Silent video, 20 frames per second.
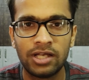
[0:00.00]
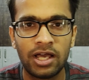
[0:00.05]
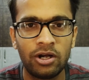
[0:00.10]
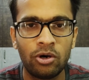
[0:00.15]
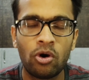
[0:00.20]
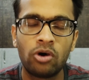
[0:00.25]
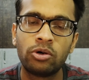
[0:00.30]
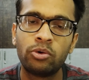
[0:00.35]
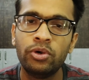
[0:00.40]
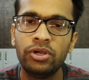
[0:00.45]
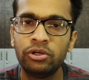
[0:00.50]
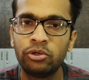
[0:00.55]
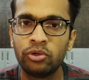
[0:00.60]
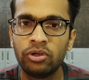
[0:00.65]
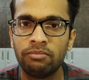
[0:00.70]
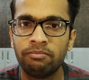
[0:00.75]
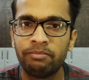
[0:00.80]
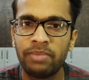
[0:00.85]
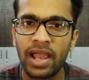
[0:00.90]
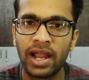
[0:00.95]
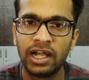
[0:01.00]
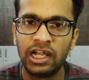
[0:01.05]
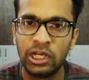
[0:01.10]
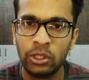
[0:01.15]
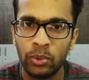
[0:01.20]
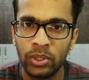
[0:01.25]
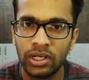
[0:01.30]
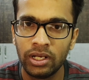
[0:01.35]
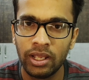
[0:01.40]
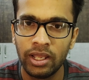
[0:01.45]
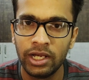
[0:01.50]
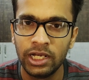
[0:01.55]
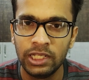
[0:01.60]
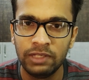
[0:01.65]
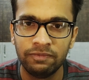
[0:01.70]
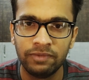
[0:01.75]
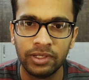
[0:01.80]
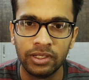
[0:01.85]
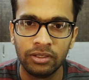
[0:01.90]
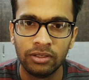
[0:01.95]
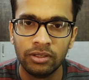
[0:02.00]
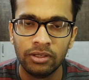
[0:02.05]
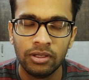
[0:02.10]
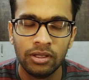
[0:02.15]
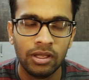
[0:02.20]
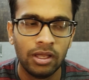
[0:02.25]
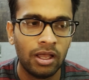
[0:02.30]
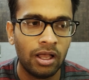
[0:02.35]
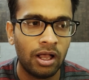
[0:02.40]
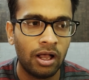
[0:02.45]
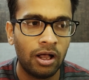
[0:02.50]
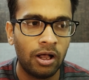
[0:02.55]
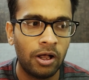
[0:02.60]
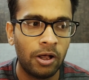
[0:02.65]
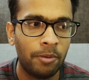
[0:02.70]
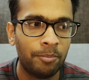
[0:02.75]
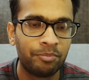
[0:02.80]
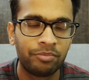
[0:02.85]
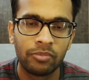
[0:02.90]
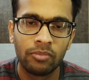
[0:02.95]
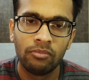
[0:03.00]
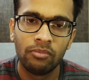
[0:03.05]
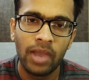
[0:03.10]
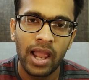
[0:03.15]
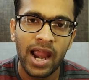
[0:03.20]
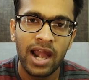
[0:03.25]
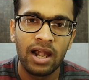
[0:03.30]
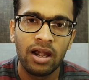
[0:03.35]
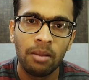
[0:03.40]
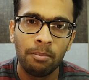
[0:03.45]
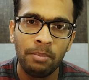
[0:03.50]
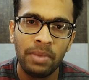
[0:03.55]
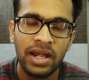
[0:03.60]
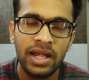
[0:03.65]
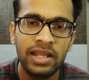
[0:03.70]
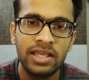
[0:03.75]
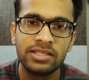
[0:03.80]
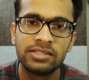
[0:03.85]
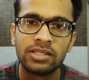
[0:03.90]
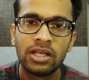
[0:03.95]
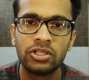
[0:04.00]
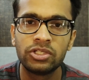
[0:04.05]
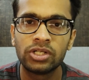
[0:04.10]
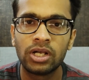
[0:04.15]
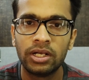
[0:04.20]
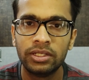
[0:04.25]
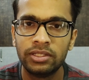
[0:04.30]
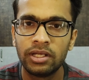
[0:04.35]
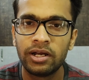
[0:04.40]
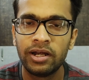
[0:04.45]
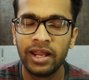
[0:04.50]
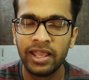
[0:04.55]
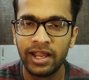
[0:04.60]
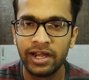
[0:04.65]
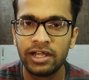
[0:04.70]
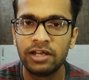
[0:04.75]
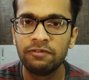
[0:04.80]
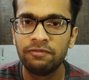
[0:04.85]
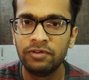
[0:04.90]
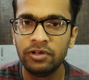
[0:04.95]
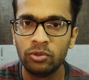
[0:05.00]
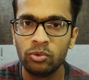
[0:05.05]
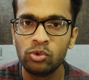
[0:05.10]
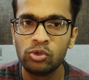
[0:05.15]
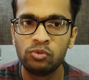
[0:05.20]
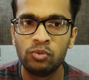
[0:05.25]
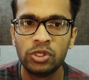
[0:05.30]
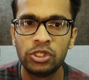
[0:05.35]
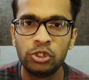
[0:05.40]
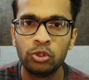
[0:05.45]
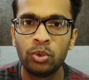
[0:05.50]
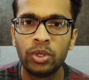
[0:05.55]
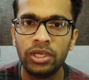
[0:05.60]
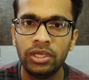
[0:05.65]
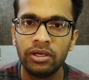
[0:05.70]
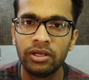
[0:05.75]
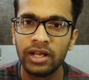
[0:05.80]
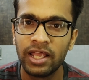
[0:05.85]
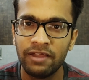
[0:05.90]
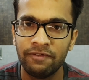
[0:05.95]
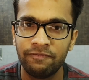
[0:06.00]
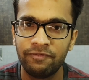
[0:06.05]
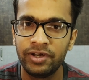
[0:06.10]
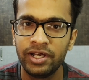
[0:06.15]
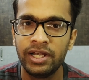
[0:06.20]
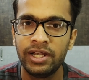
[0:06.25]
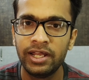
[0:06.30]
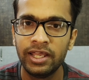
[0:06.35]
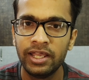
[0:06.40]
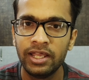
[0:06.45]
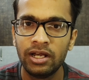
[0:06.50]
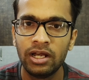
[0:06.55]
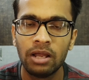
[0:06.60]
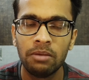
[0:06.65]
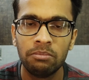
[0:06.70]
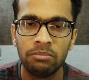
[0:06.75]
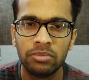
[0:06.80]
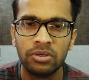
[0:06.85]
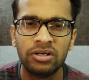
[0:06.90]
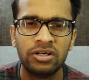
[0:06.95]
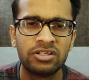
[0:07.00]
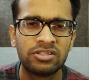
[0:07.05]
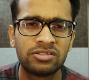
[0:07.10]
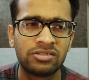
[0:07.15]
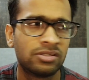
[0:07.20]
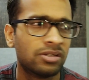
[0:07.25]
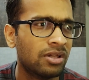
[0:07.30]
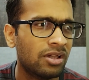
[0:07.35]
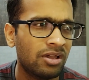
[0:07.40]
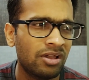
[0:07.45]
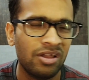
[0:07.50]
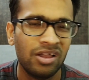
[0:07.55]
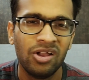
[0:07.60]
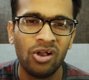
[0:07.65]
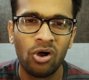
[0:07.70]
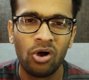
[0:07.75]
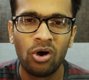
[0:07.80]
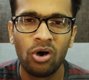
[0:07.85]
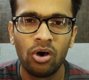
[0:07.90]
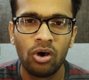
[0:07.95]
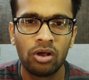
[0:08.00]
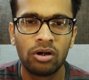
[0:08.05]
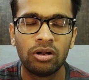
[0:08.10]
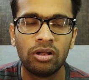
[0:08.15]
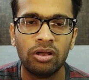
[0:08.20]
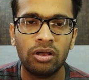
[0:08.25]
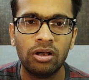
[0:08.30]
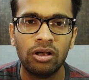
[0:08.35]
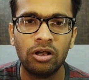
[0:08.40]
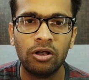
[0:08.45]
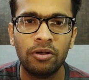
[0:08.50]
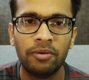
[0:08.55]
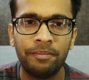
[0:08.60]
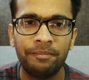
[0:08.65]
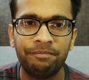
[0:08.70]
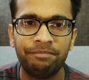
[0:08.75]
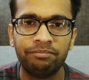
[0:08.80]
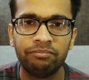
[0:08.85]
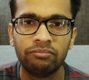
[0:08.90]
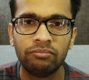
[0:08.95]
are not going to impact you in any way. And many such other negative news which you hear every day, numbers or